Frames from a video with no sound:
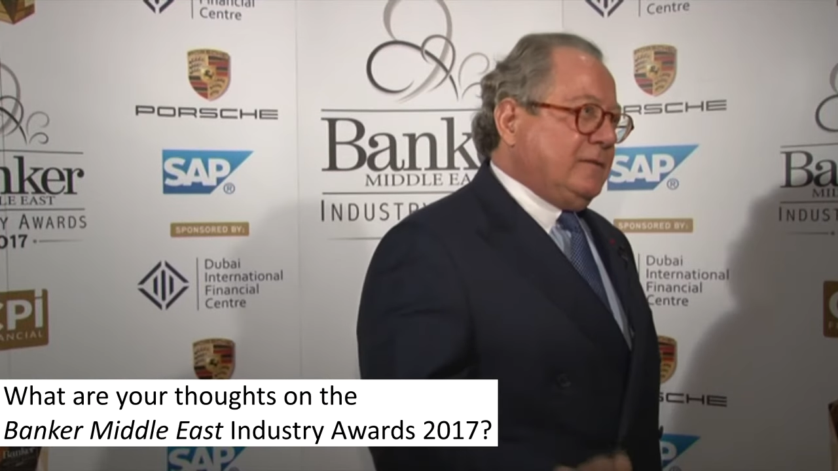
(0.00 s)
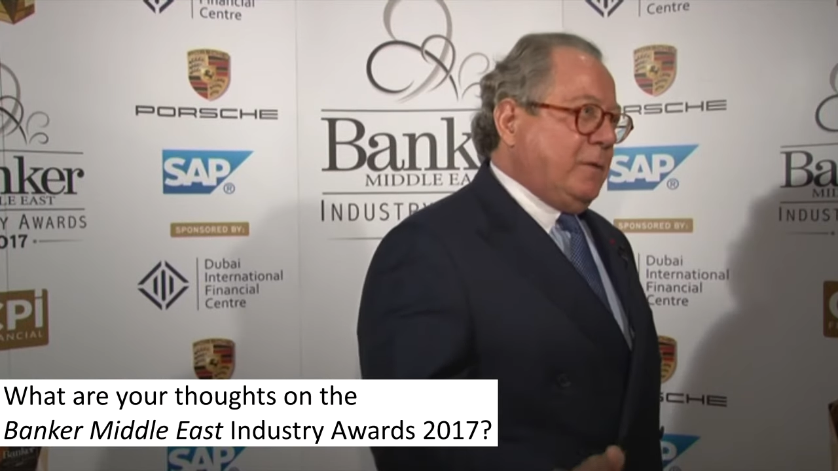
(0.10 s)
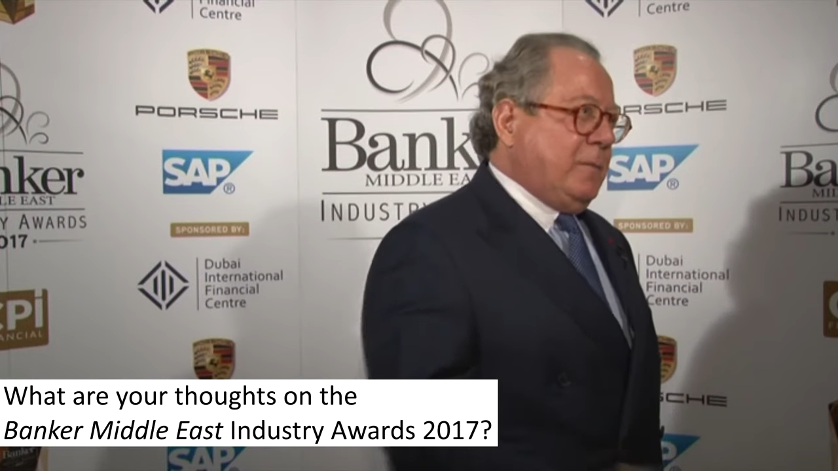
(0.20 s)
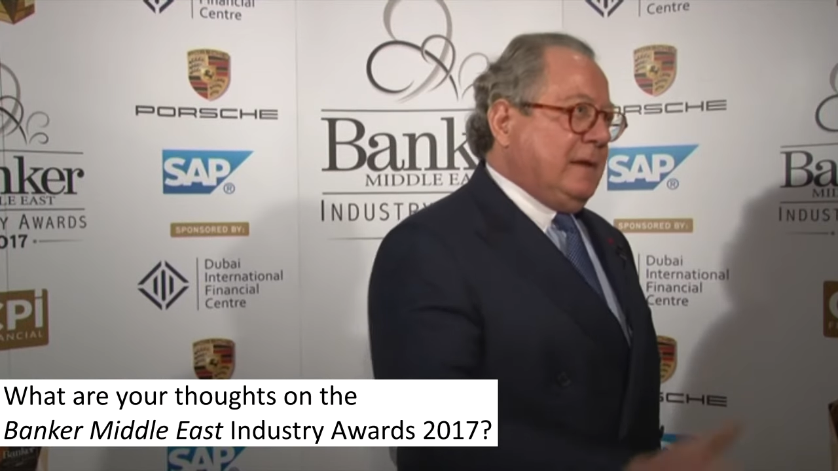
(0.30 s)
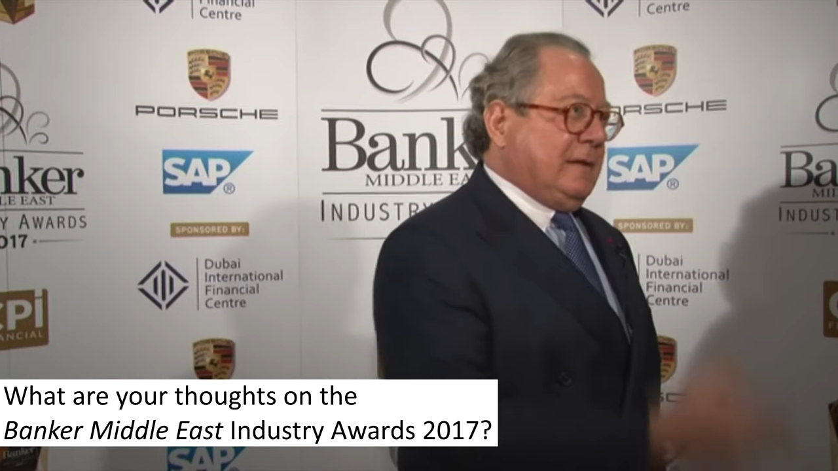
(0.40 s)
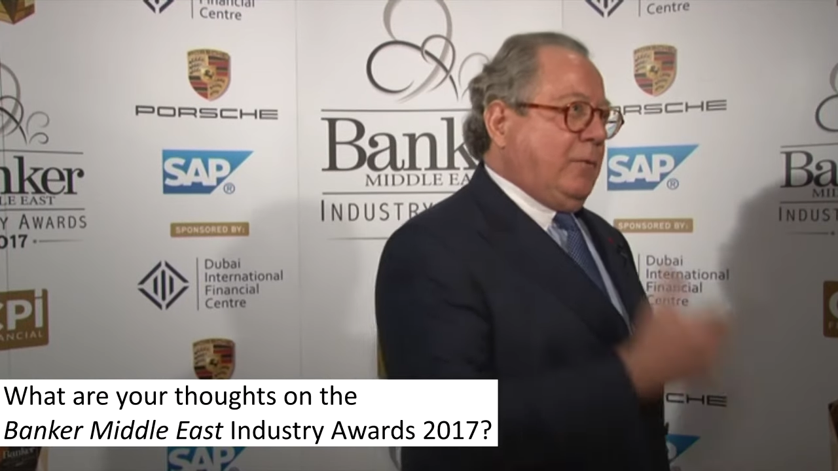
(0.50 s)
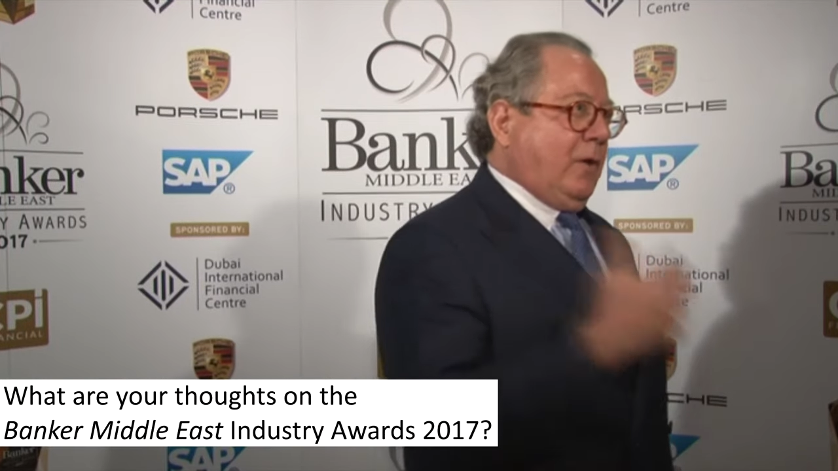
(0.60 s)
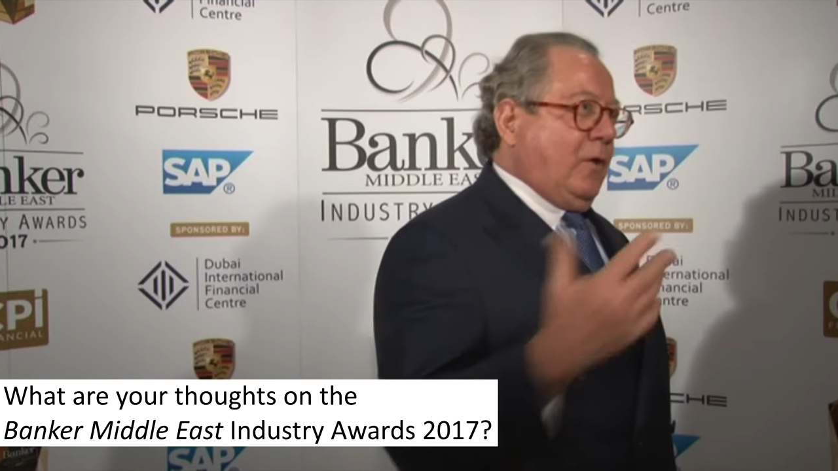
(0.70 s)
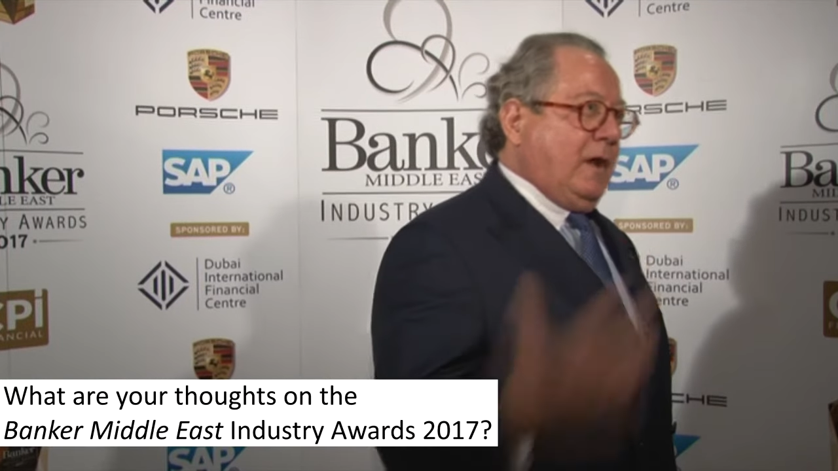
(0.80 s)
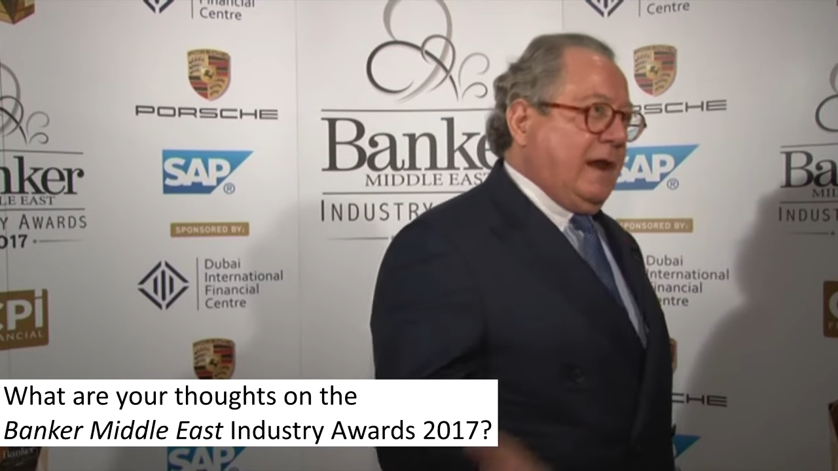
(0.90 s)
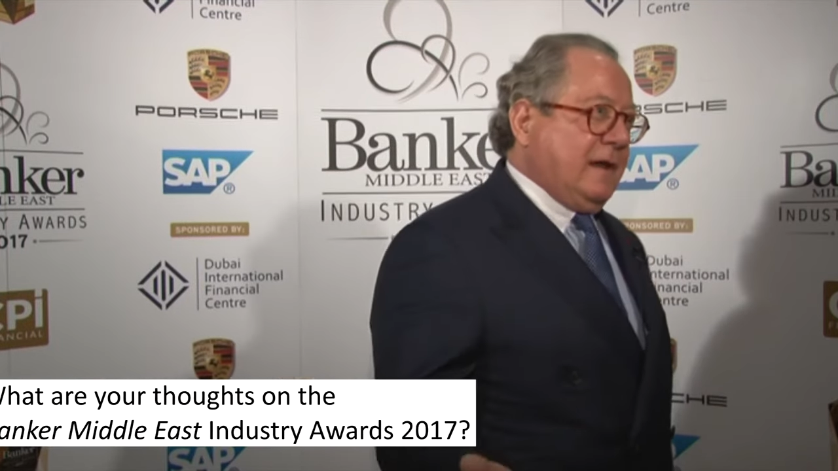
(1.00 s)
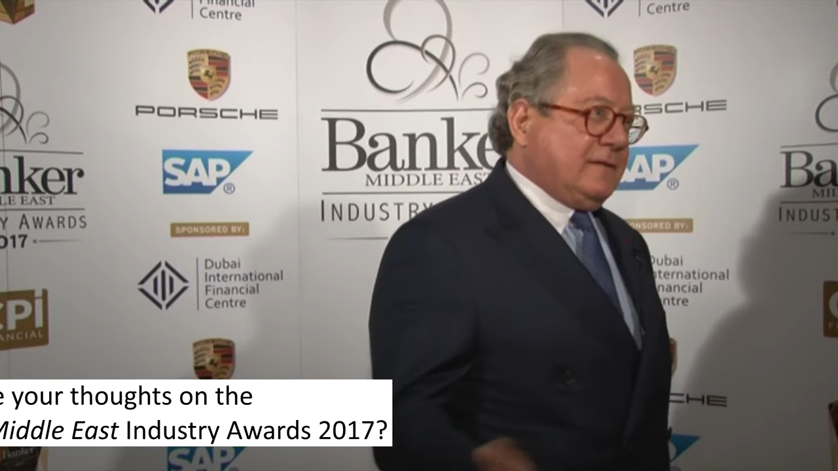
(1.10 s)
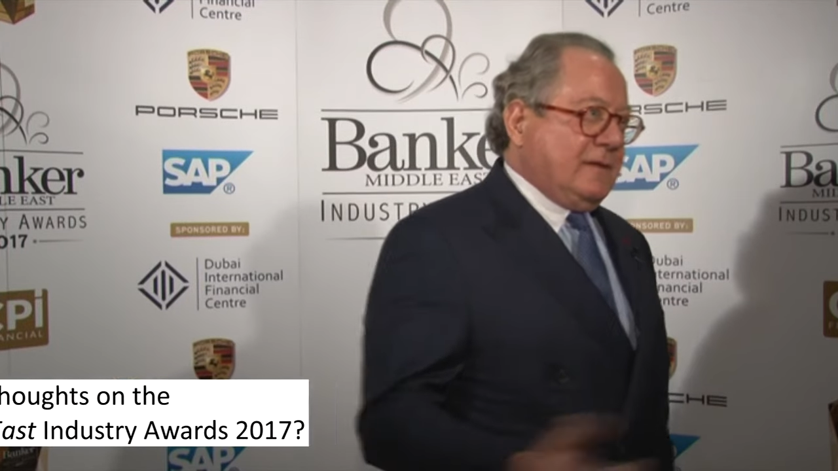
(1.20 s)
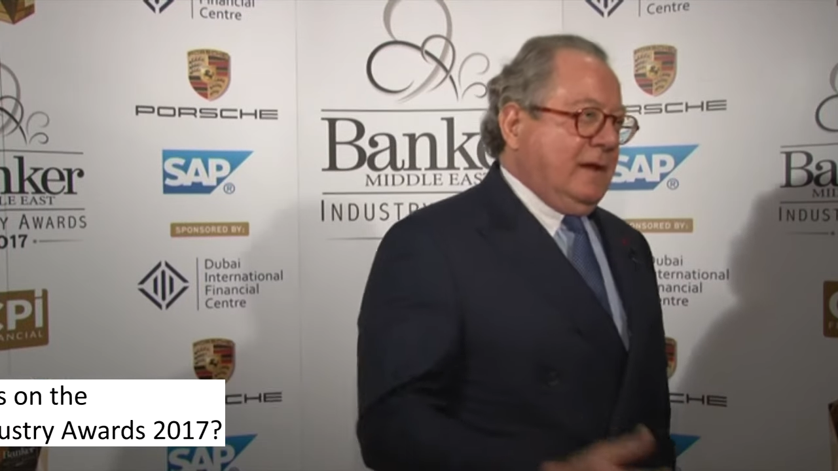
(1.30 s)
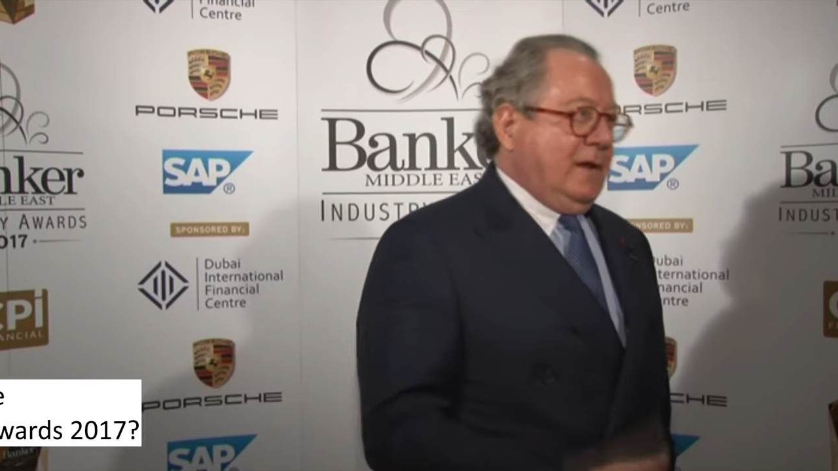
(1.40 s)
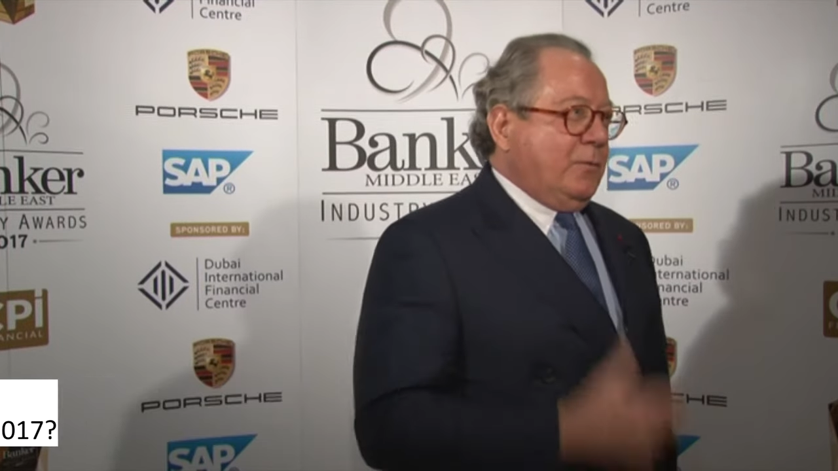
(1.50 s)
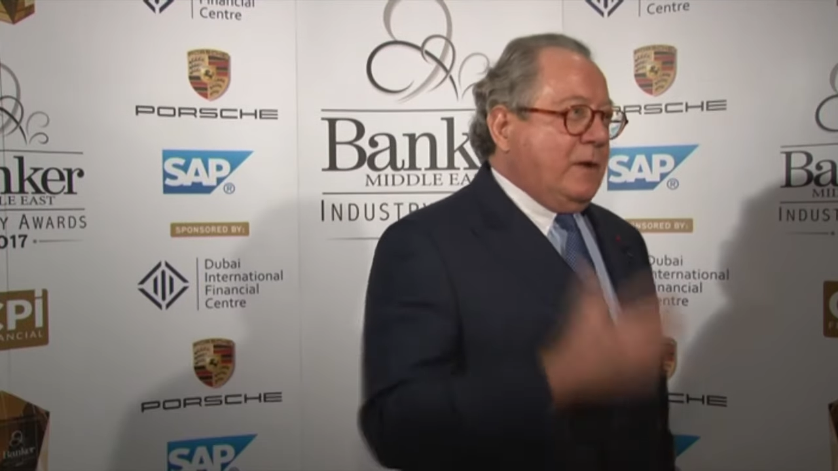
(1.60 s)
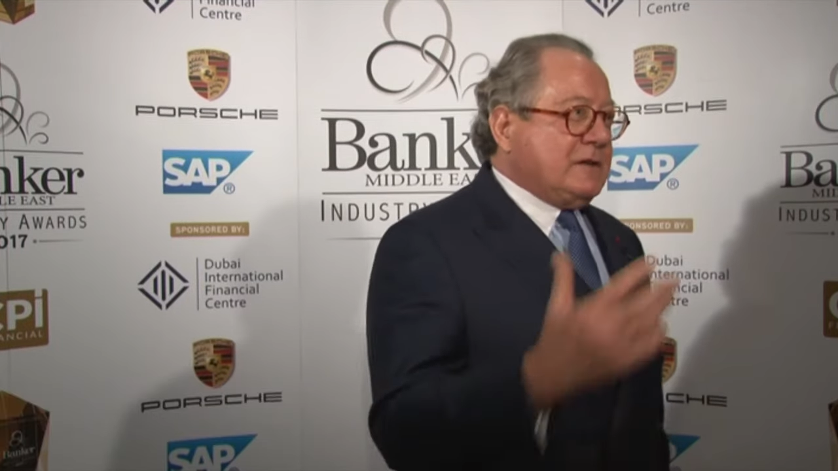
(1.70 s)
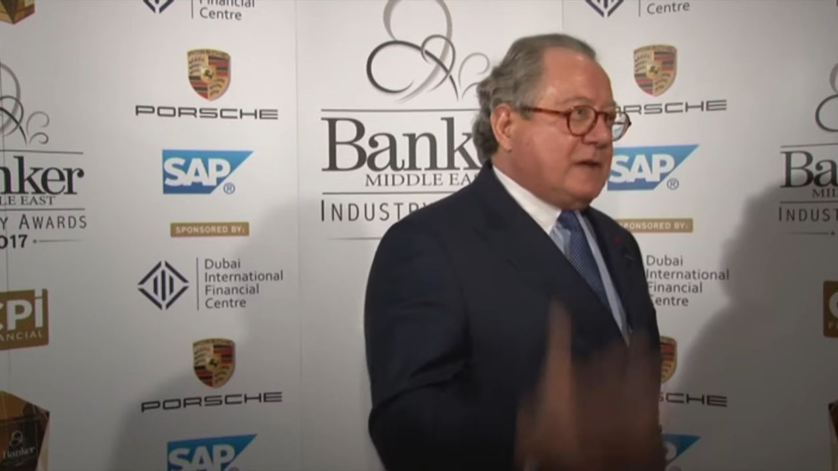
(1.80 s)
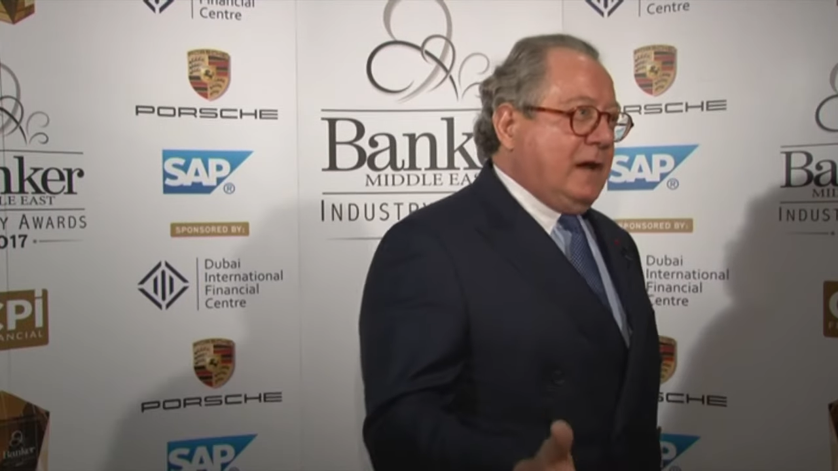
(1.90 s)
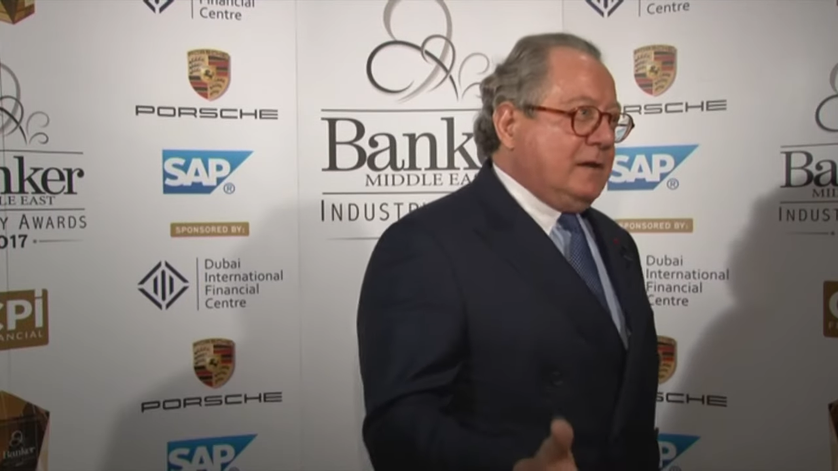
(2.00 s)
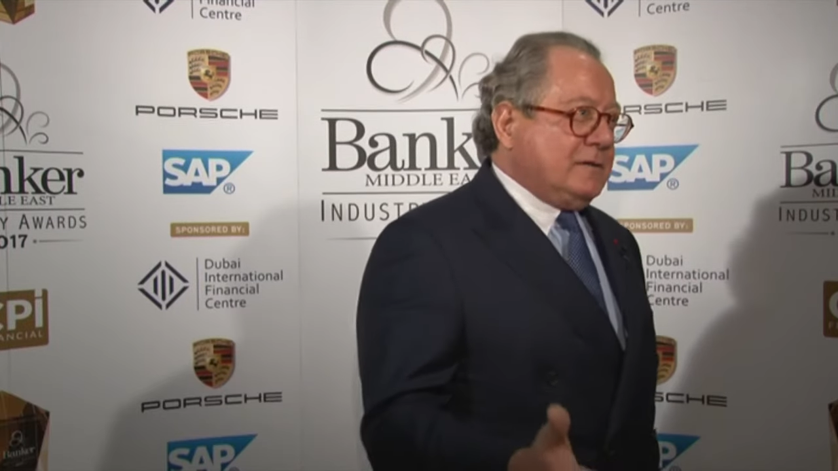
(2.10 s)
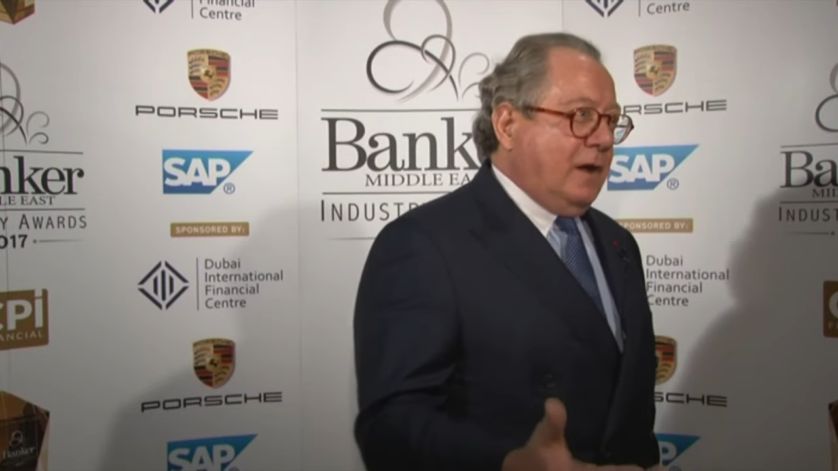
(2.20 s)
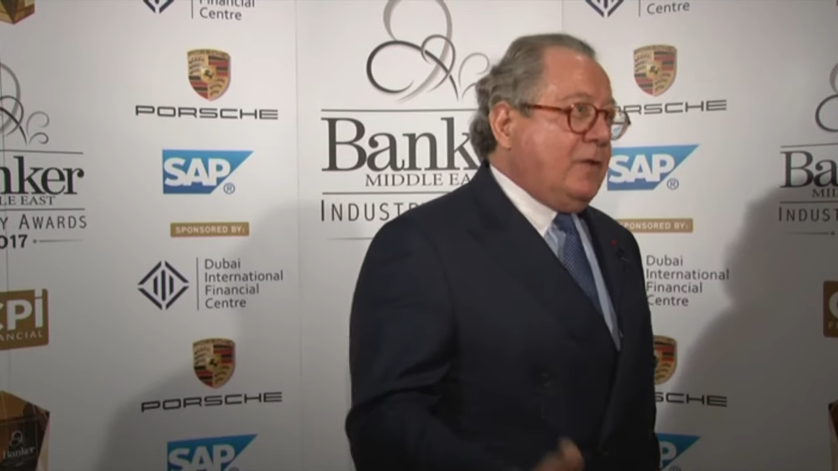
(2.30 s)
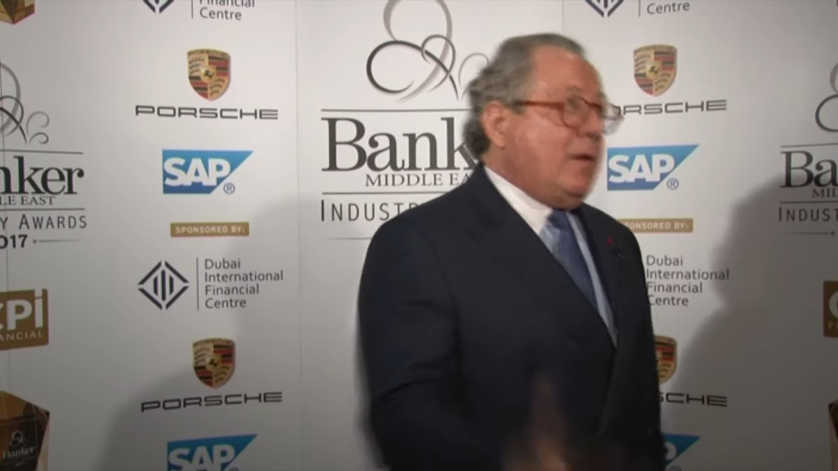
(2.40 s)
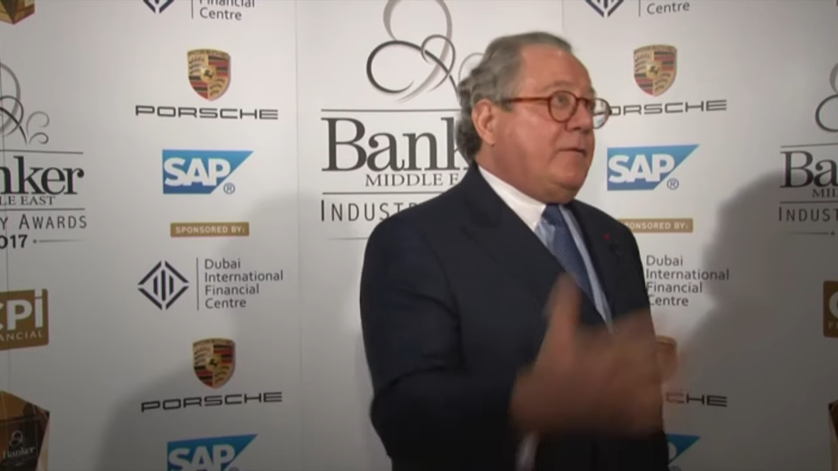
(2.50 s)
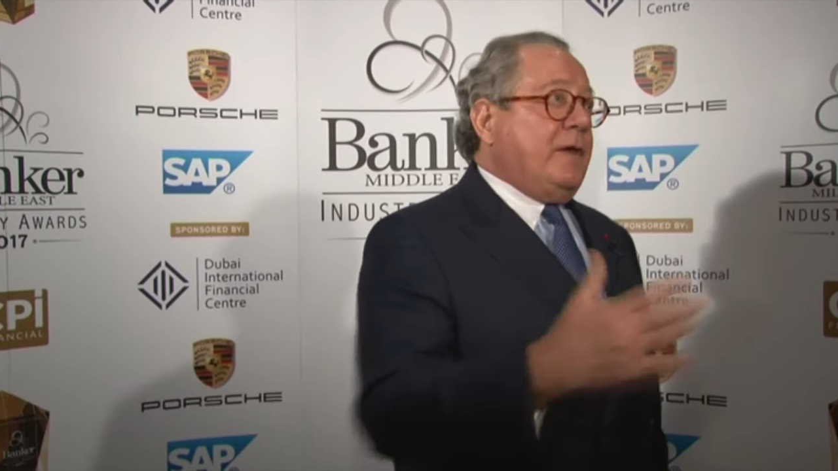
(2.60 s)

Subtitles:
We meet our colleagues. We change, and we are